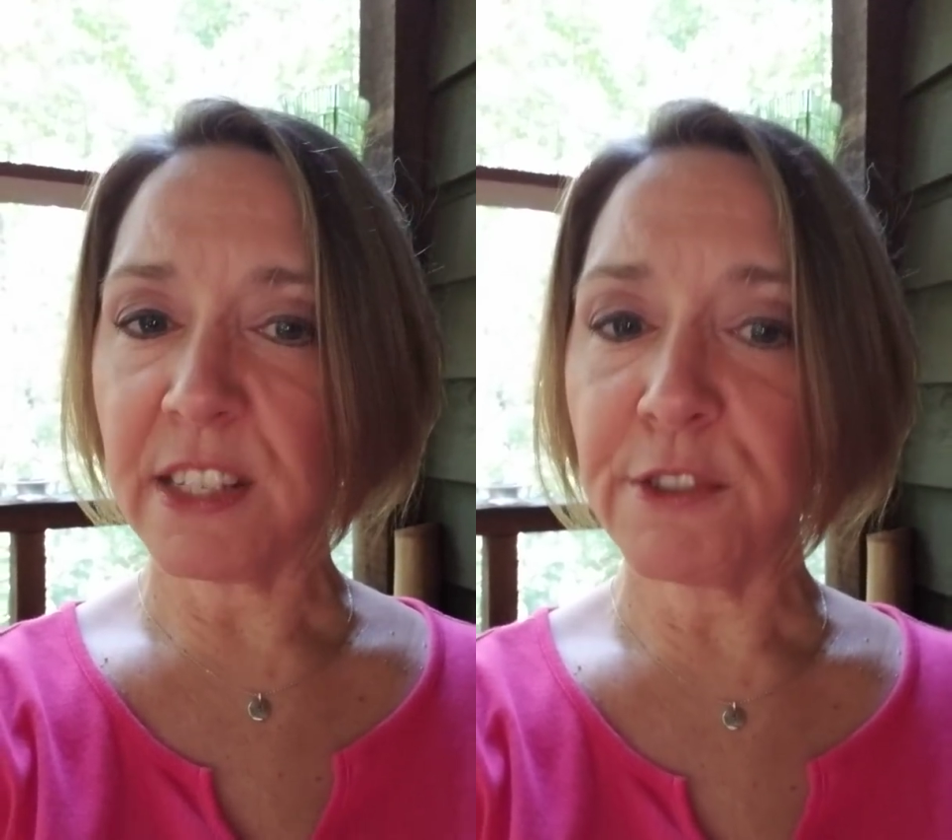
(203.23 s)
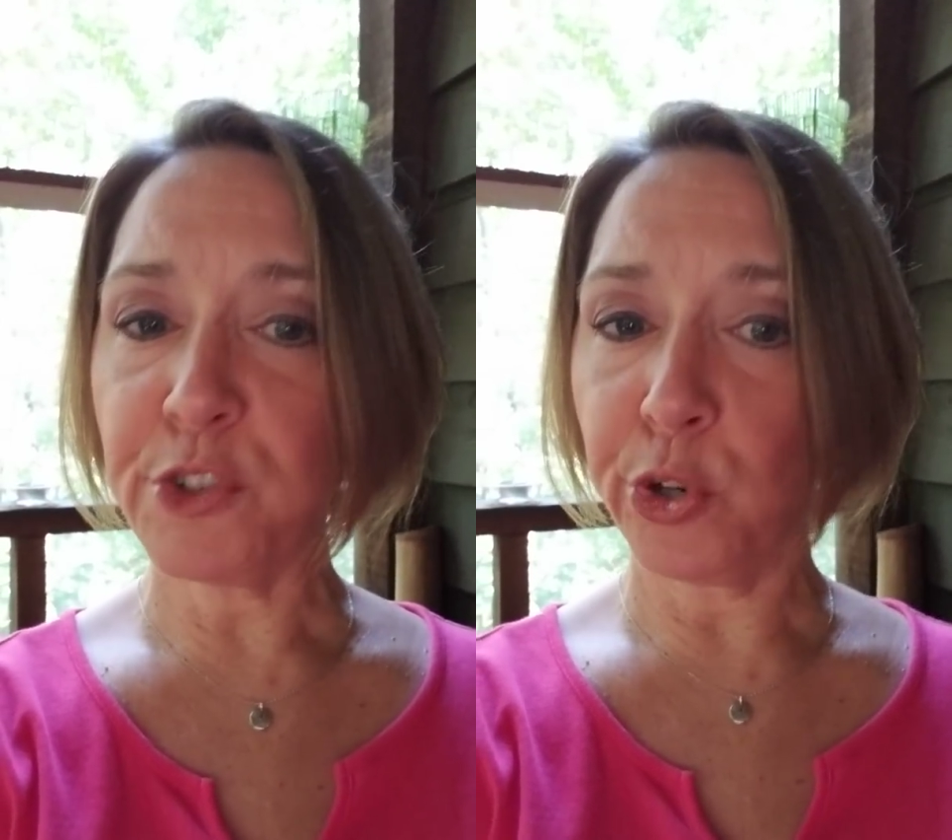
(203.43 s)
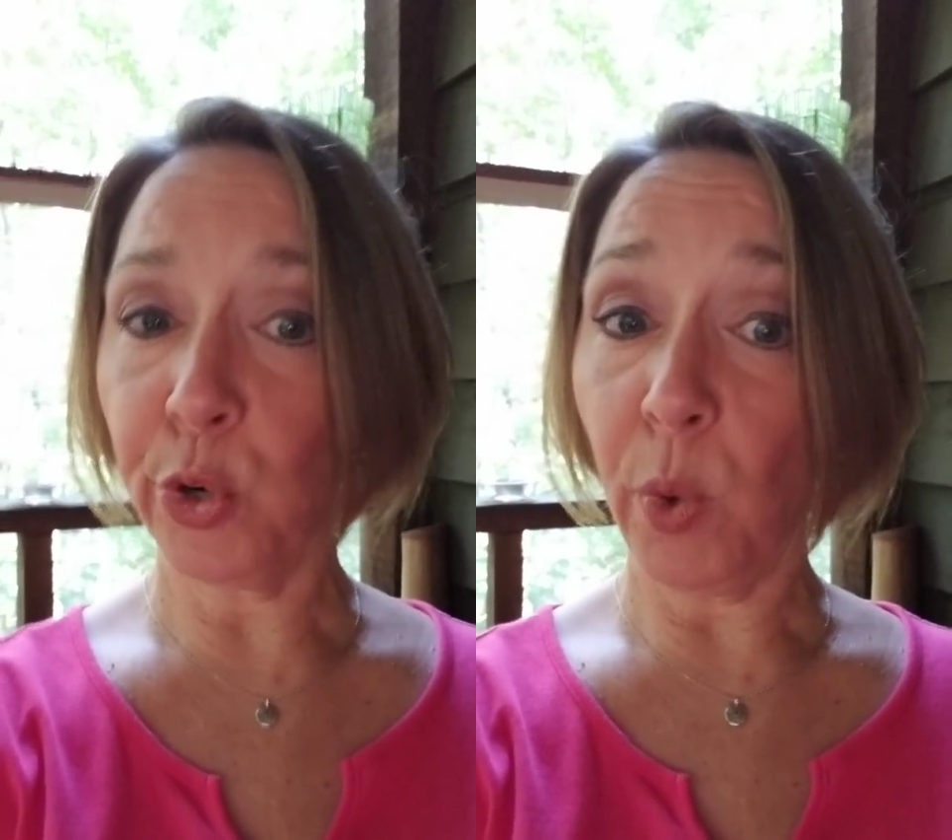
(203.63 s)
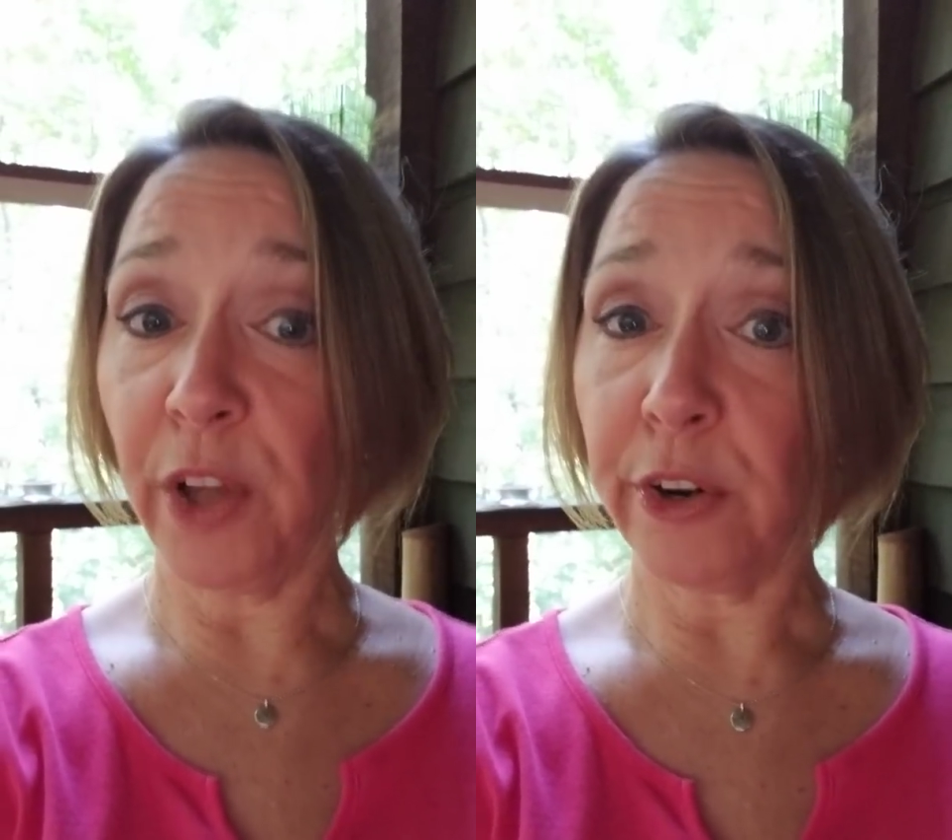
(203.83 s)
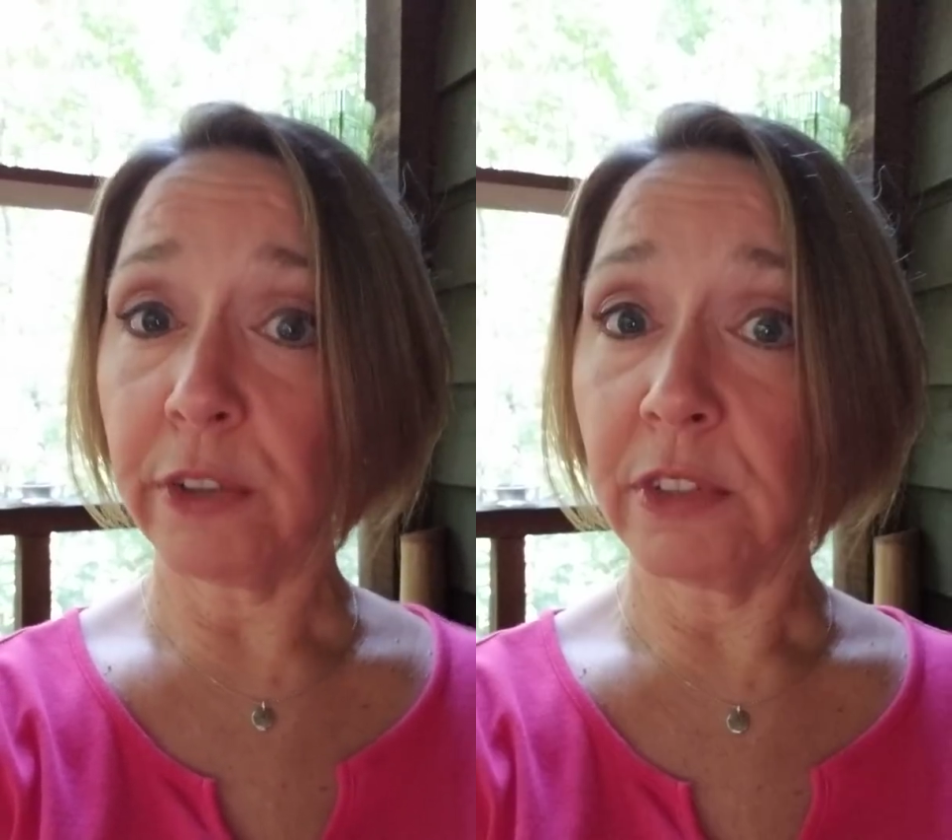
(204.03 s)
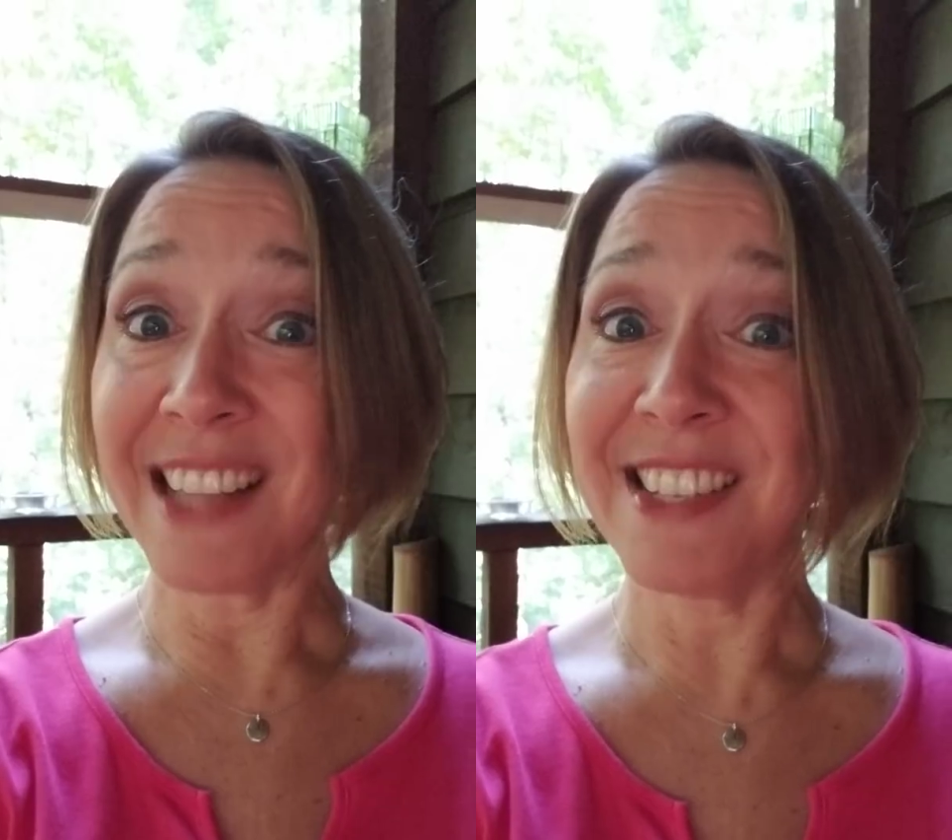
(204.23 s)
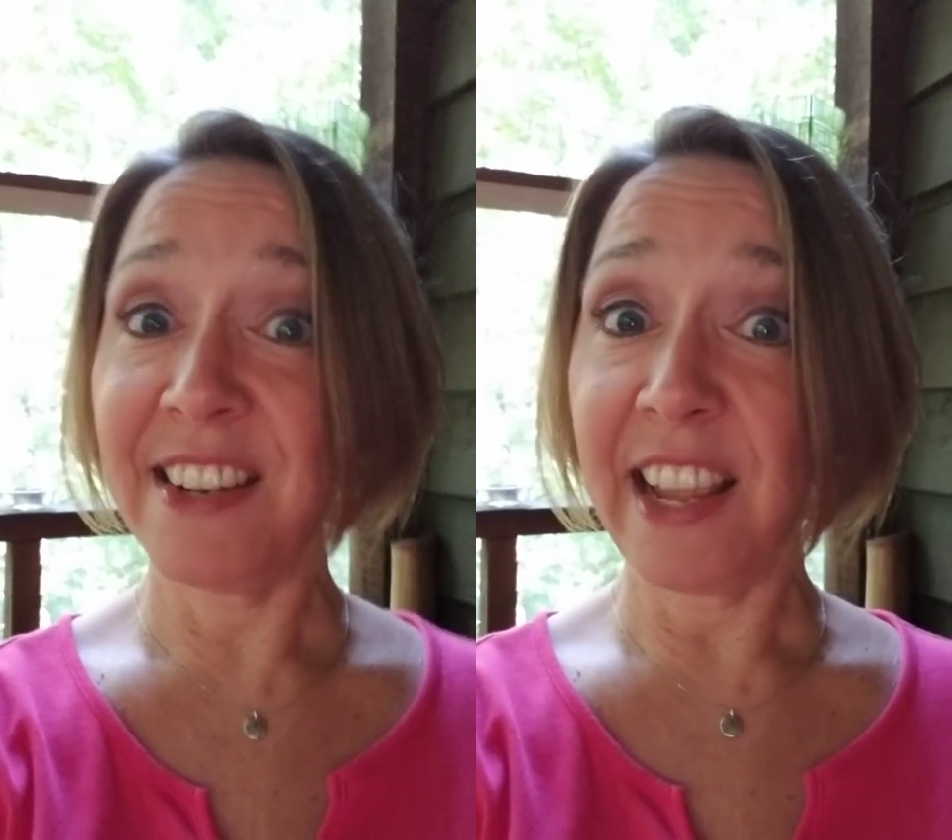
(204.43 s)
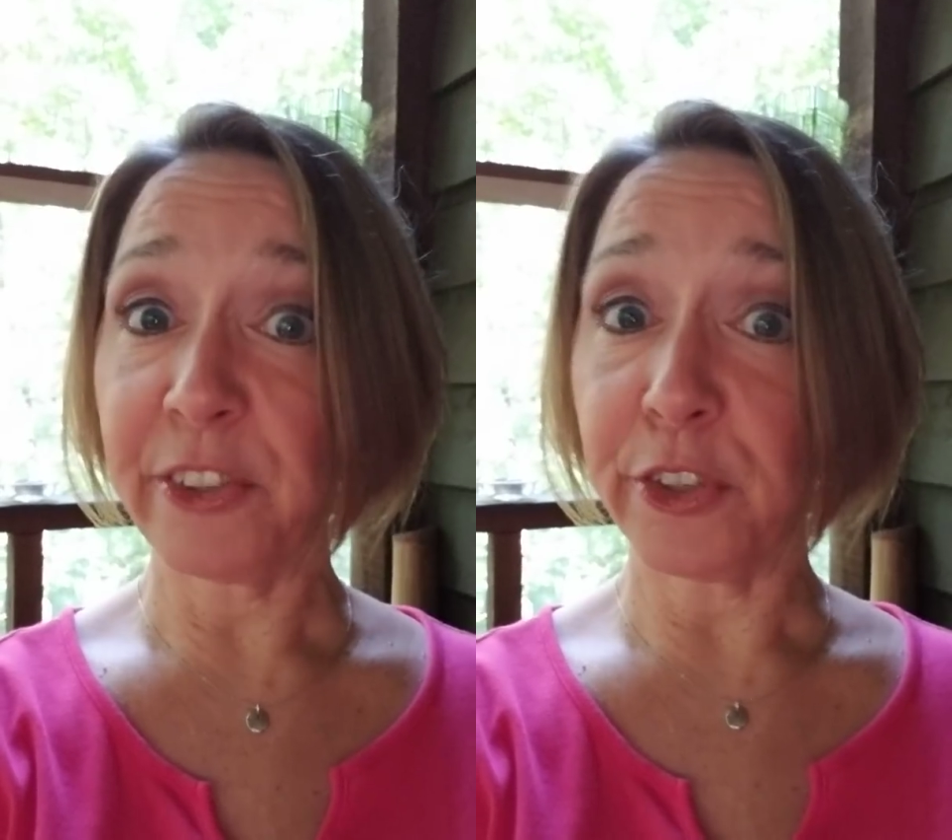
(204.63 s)
of sugar water, lots of
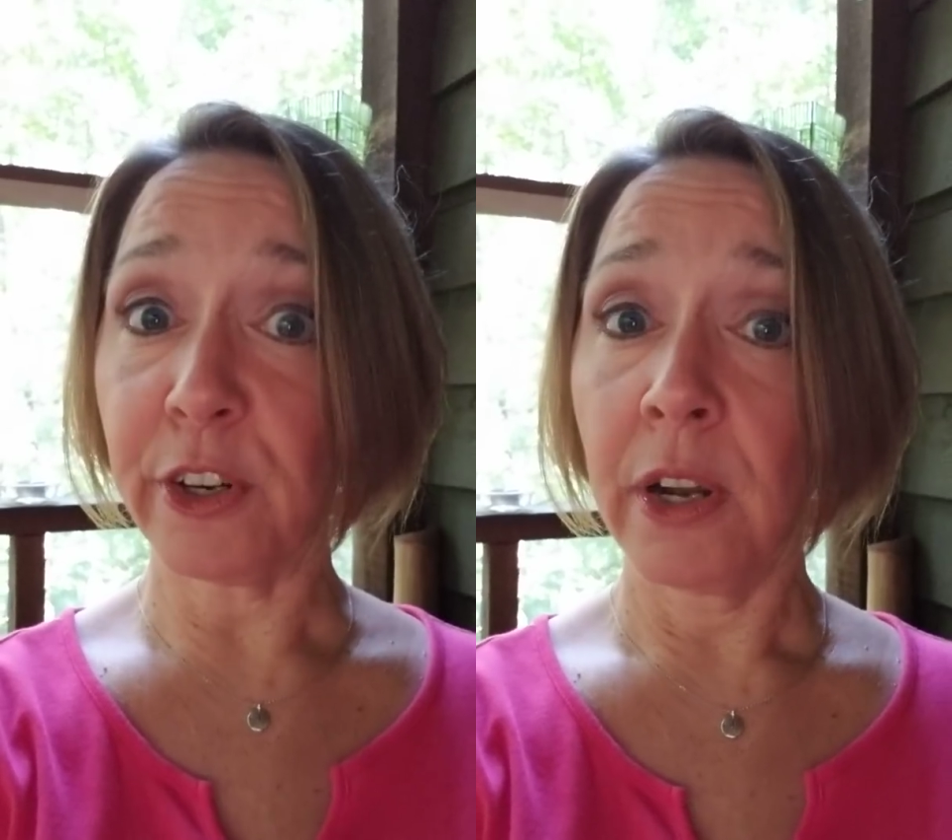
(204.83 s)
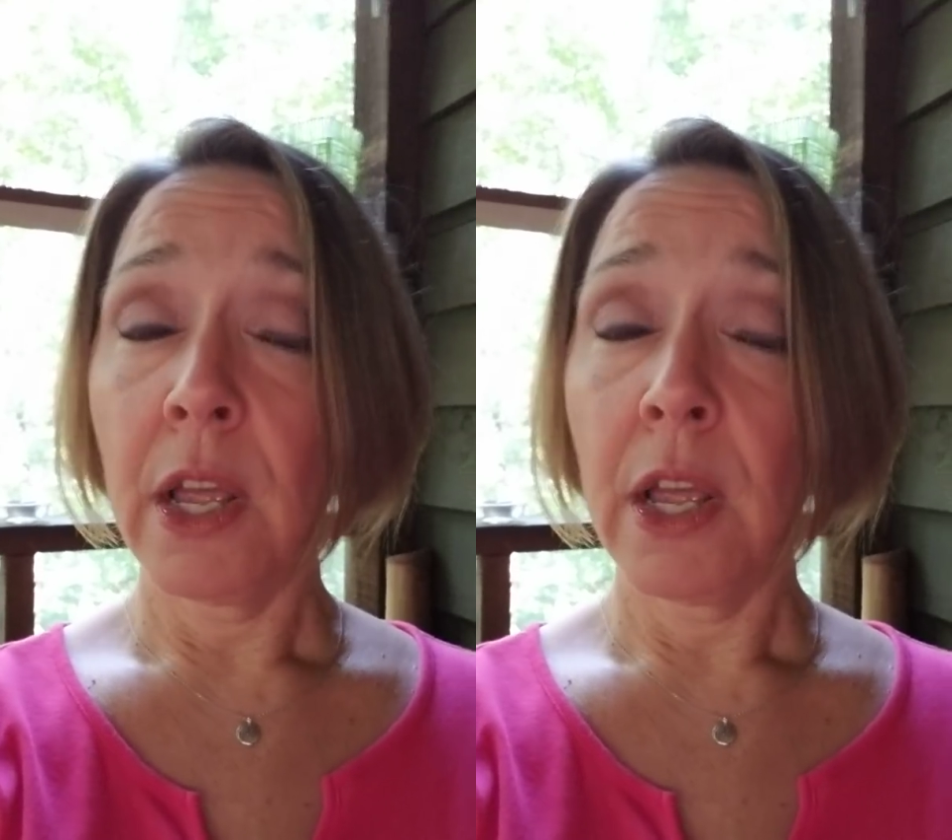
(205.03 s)
nectar.